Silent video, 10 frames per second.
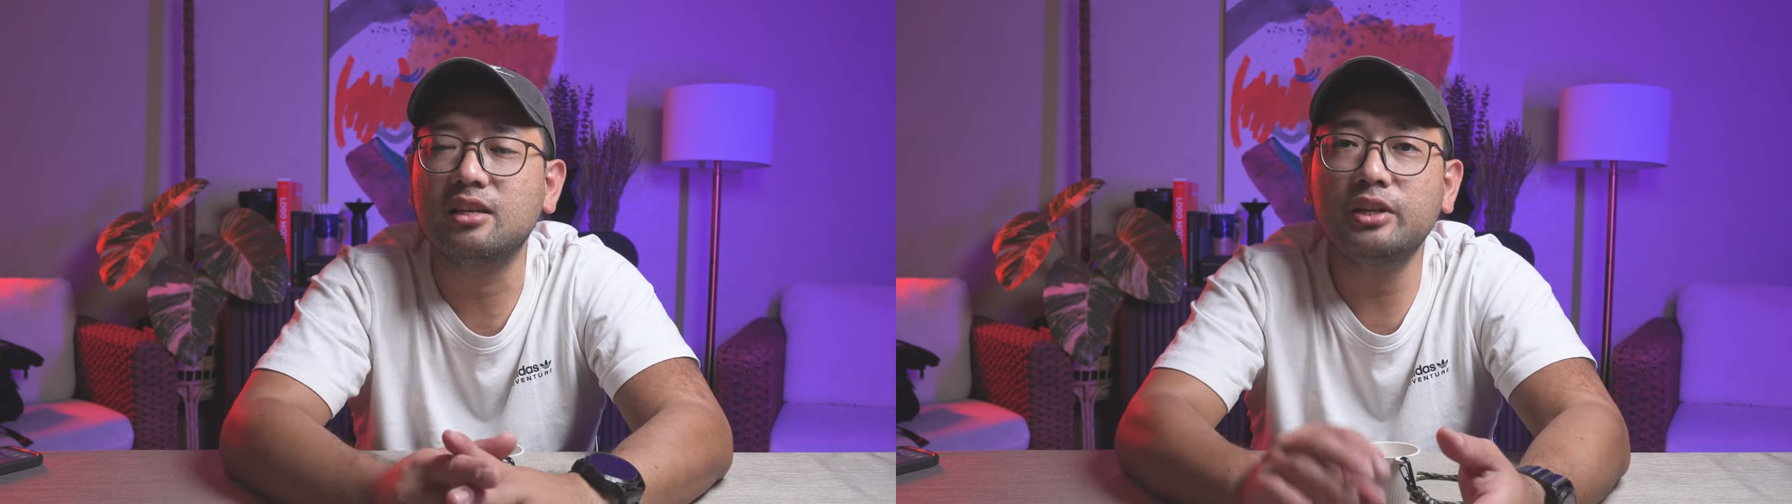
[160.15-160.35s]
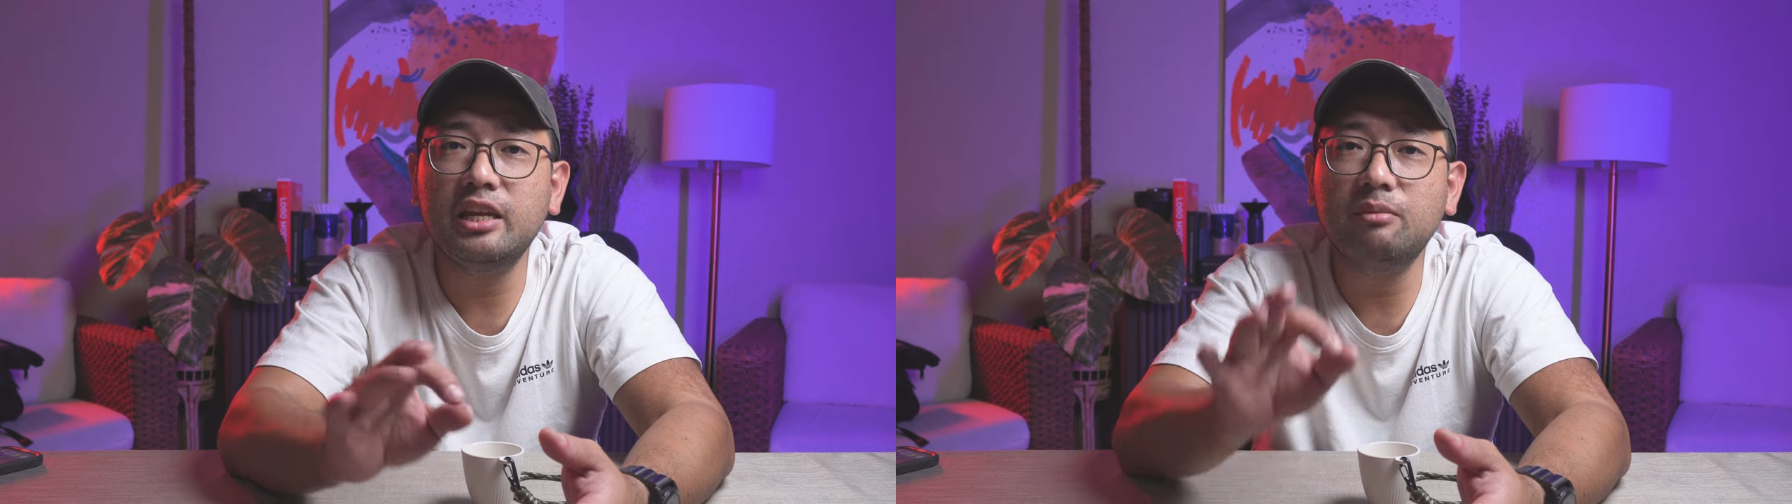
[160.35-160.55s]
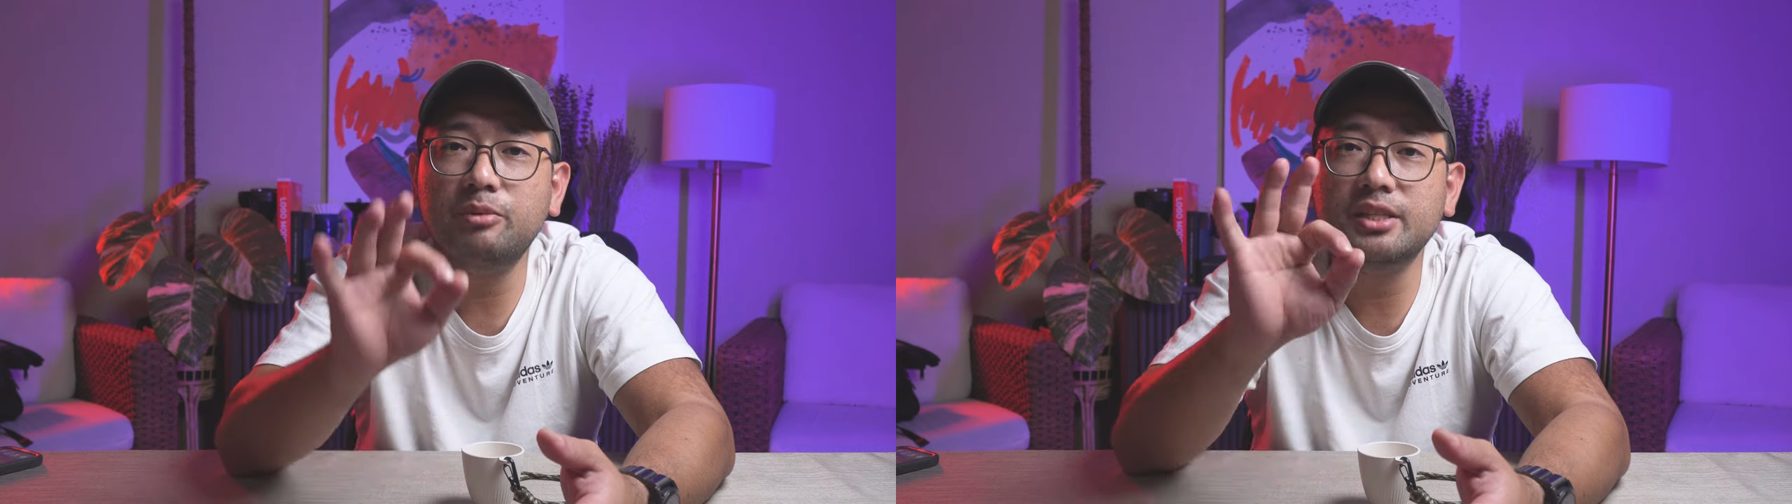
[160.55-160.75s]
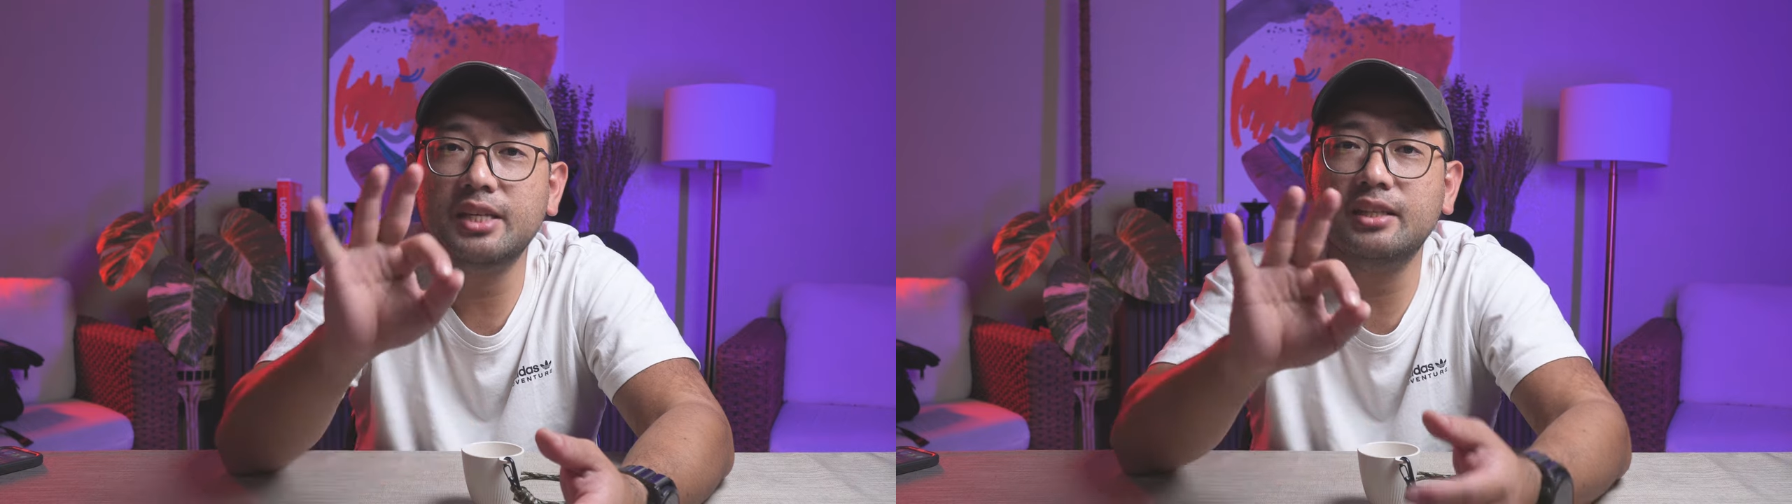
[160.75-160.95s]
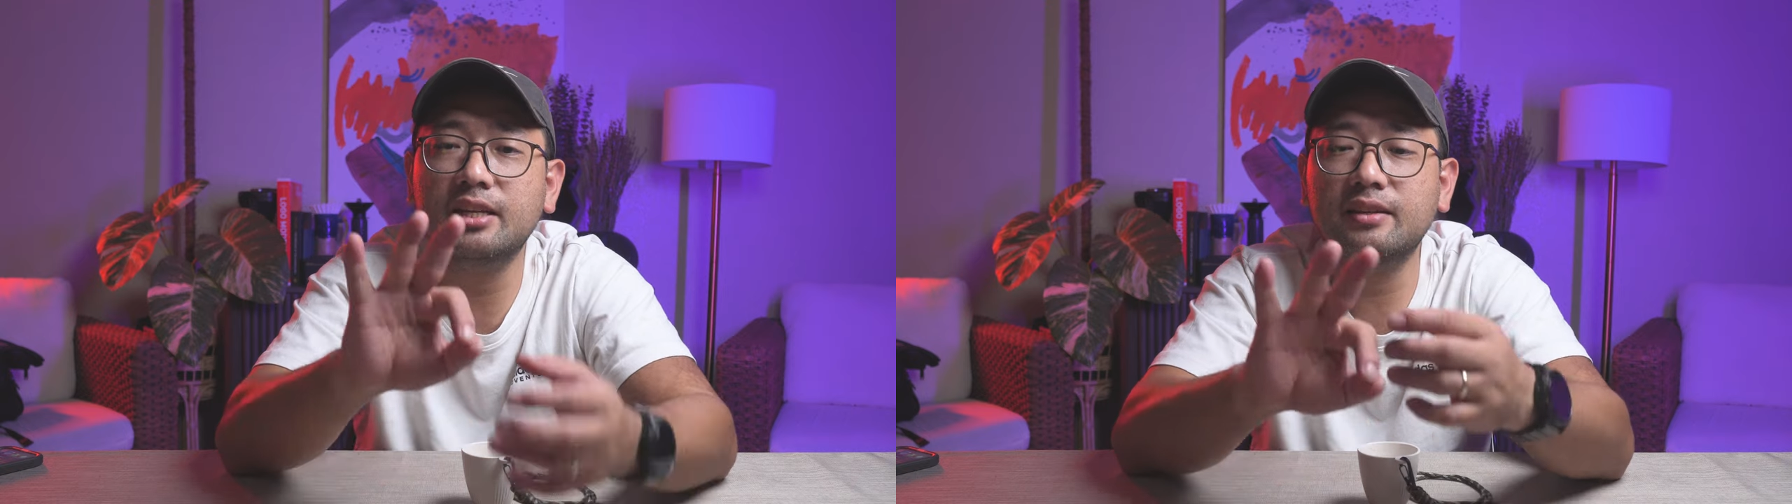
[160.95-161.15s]
Neil
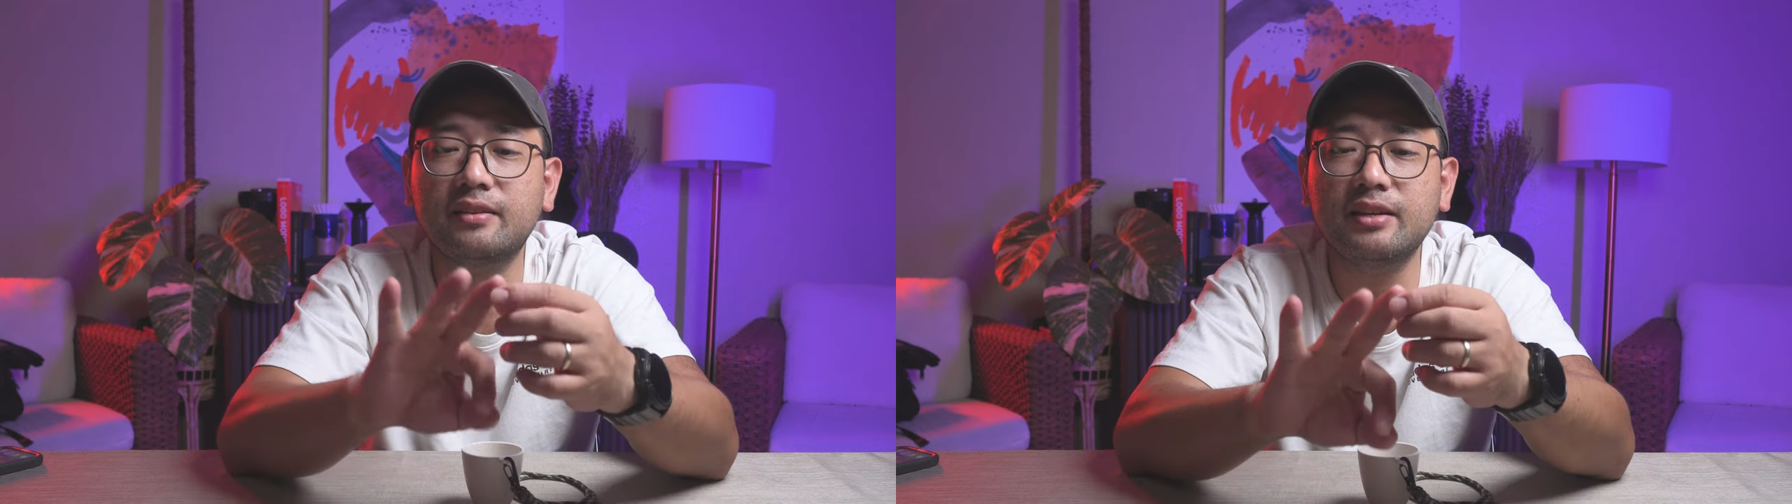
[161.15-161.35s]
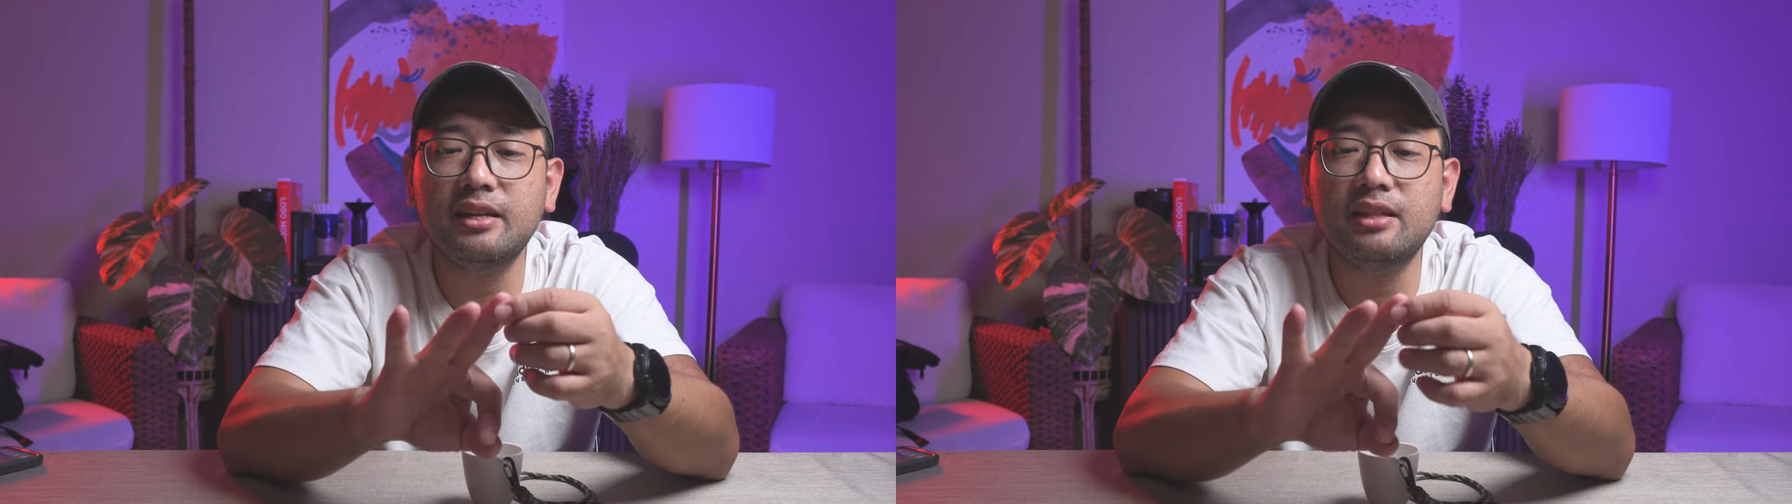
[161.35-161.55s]
presented three